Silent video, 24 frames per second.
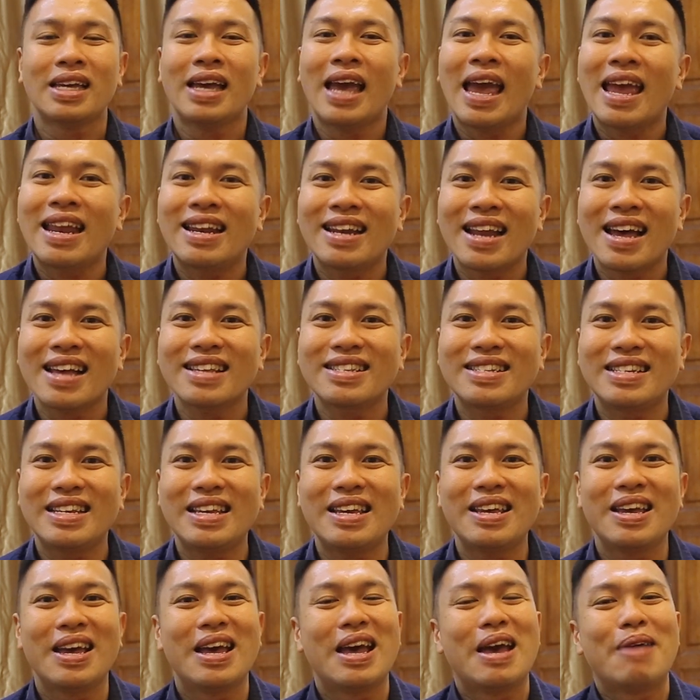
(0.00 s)
And
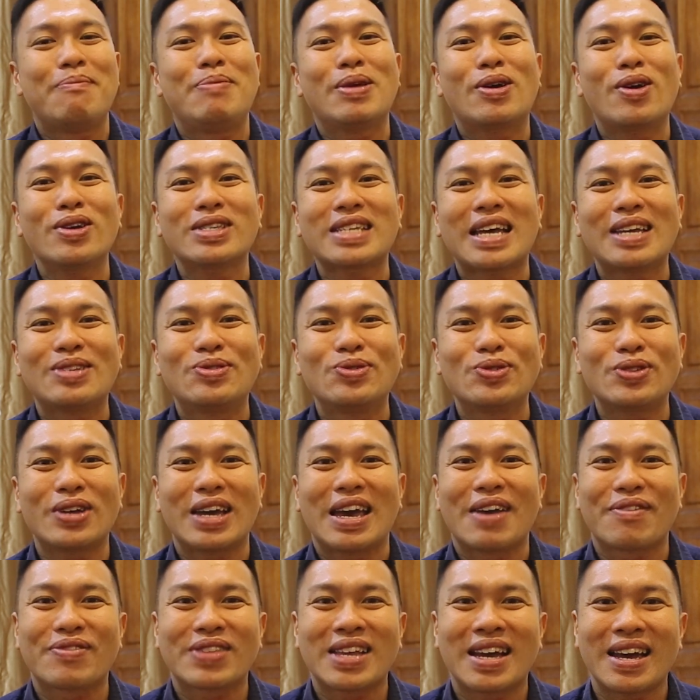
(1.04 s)
lastly, because I do not
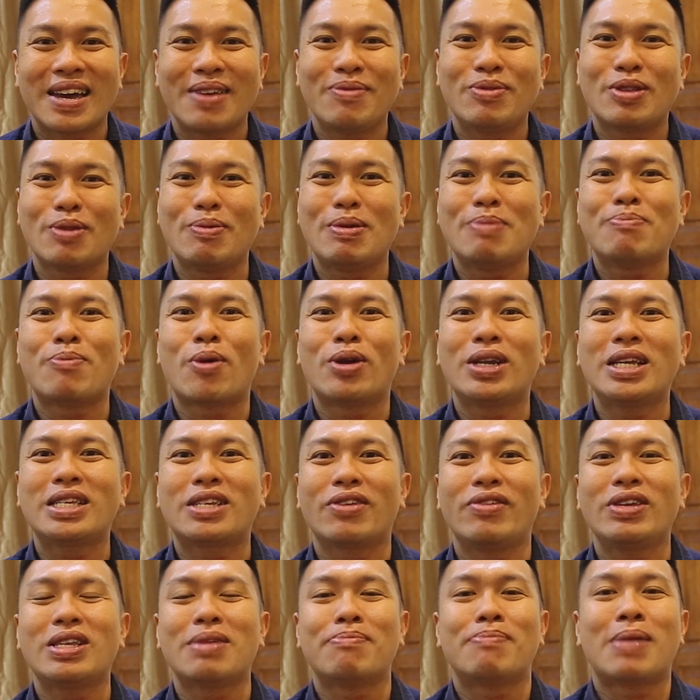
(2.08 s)
have time to be
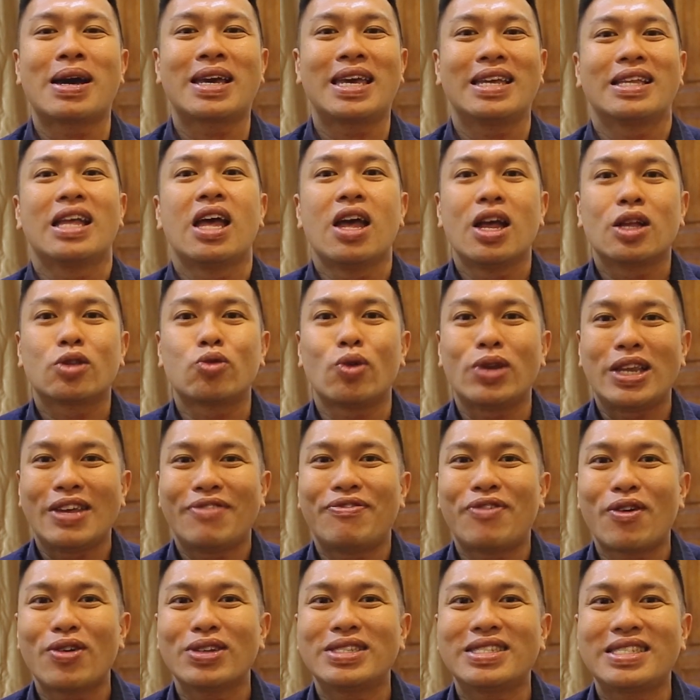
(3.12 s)
monitoring the market
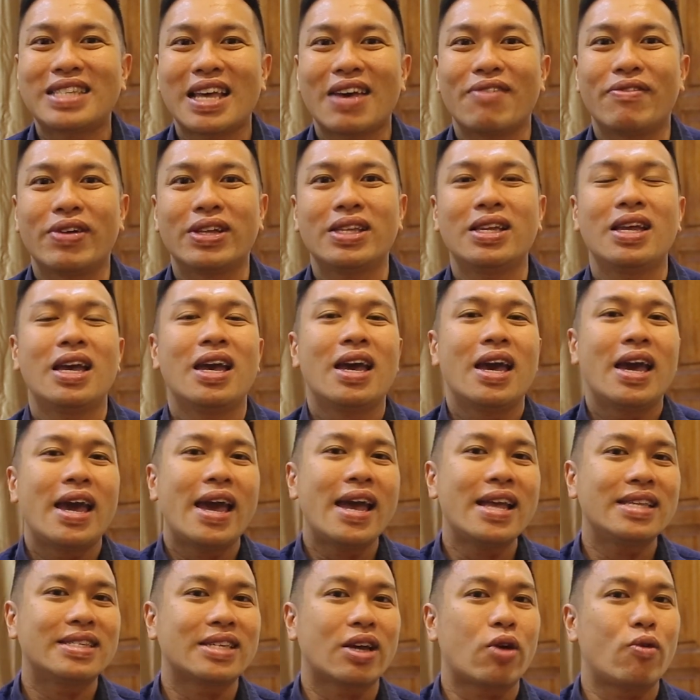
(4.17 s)
24/7,
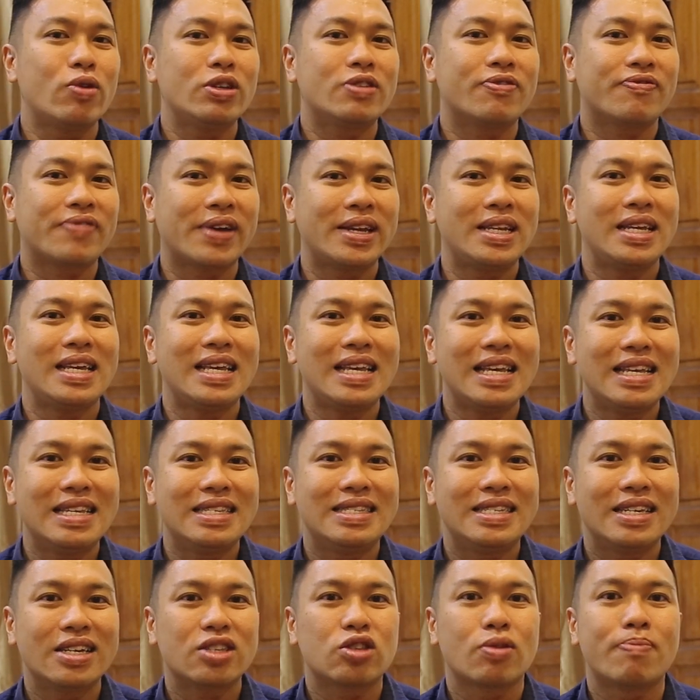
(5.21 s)
hence I always find it
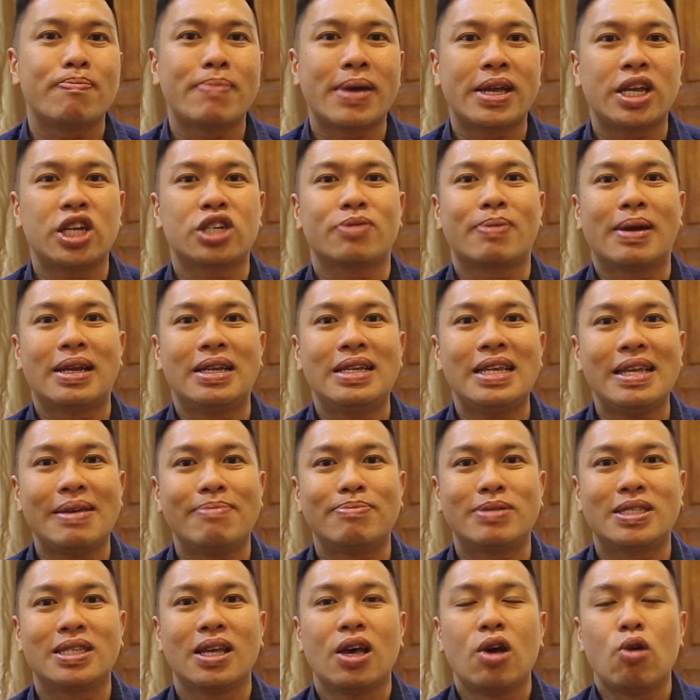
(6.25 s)
easier to manage my
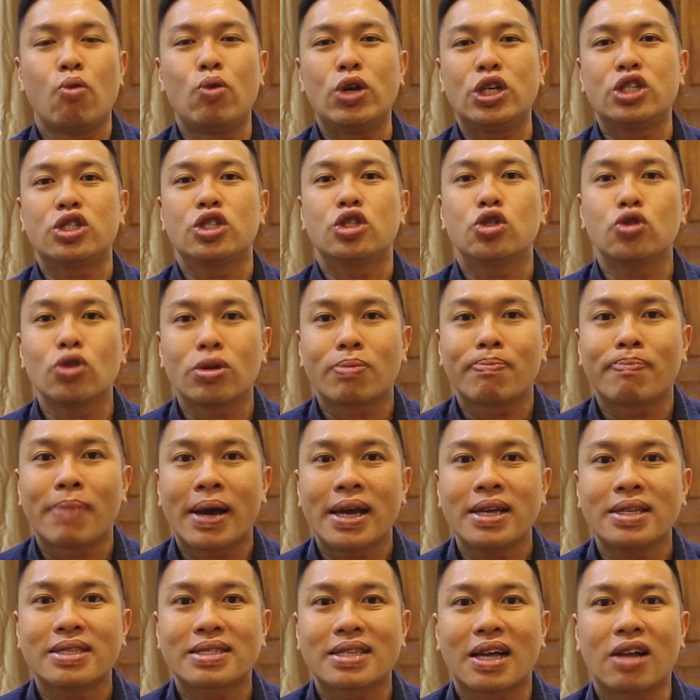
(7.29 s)
LEAPS, which suit
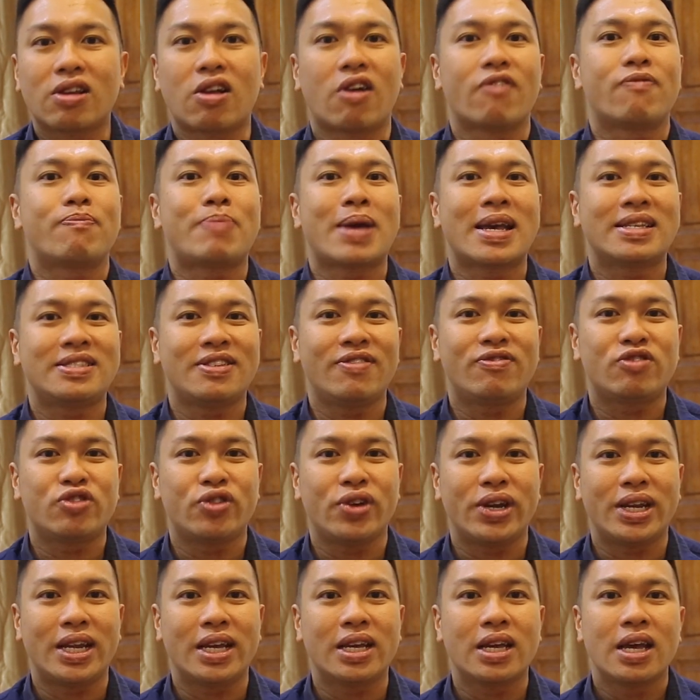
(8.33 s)
my style of passive
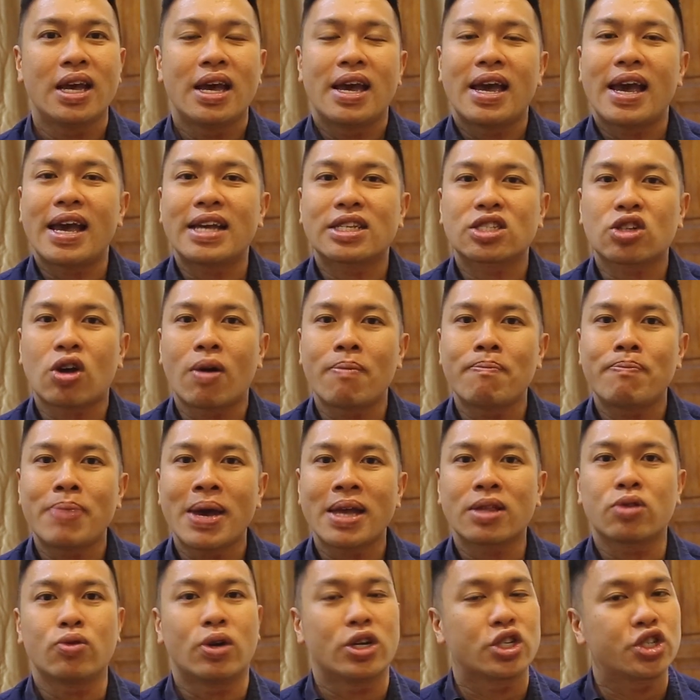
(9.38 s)
trading as
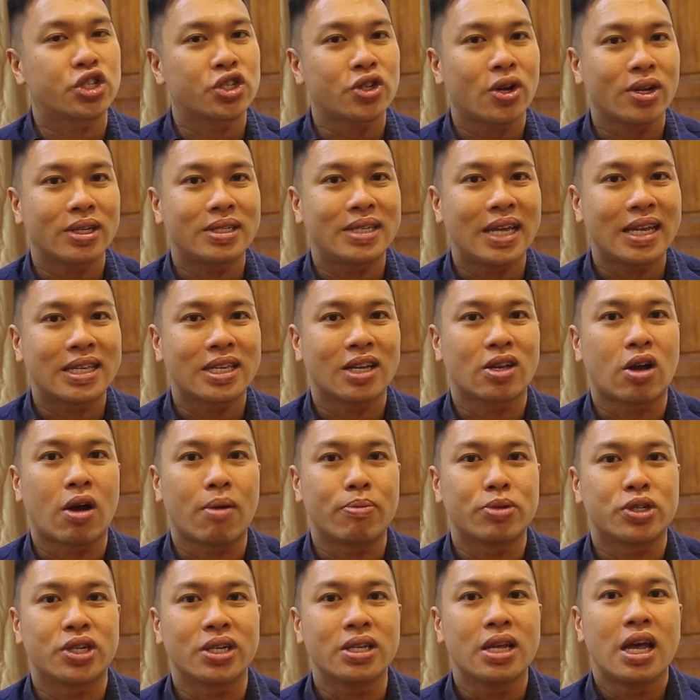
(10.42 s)
compared to a short-dated
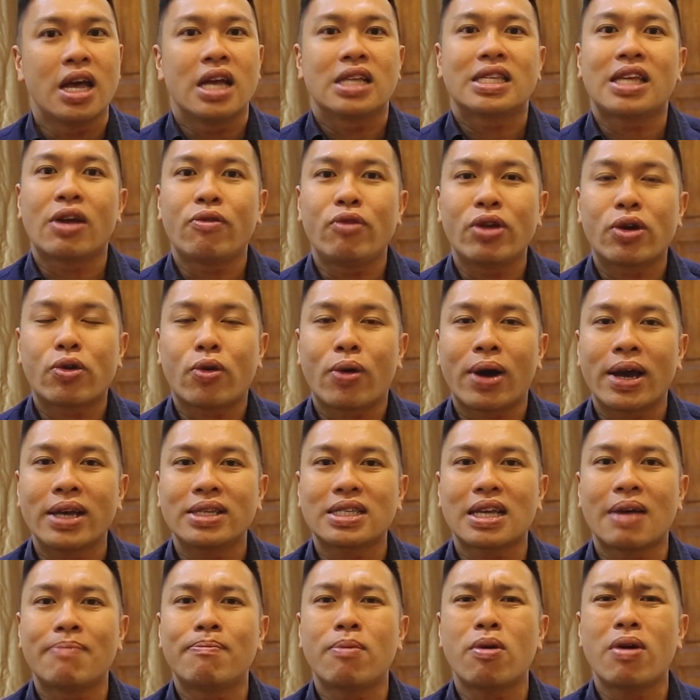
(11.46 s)
option that
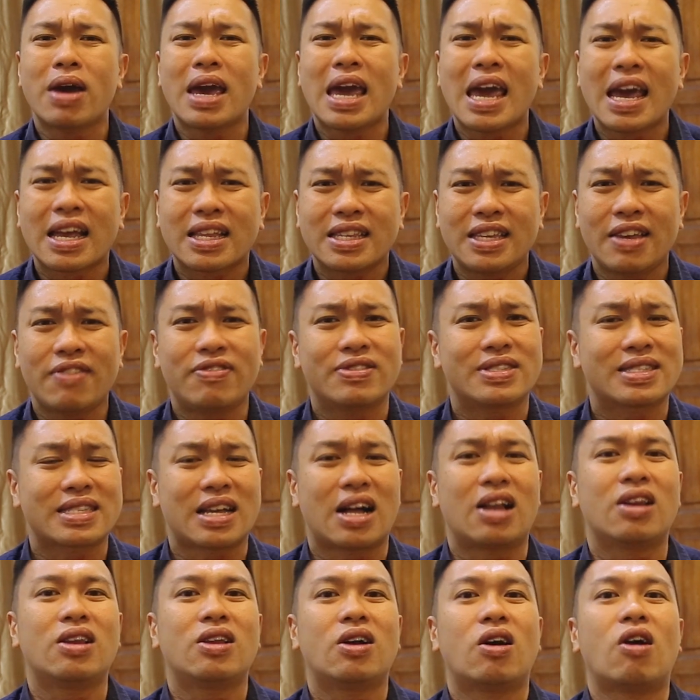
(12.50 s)
requires a more active
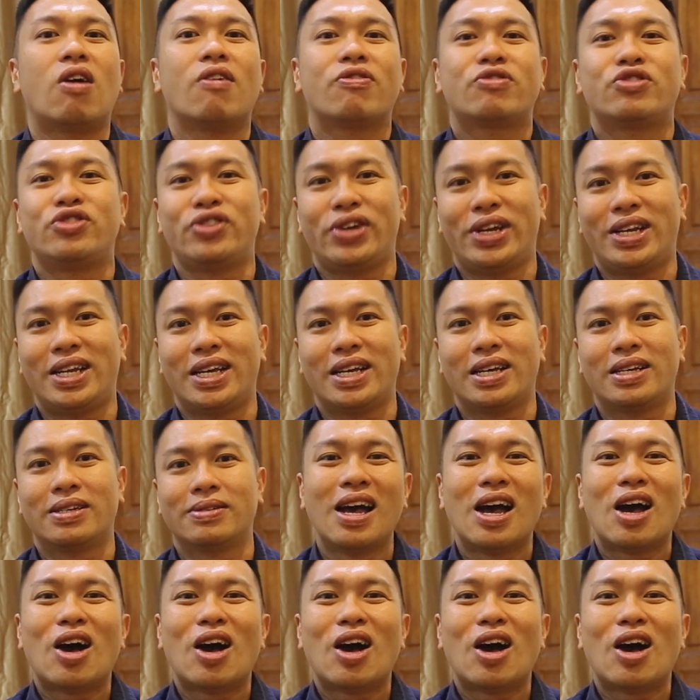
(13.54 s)
style of trading.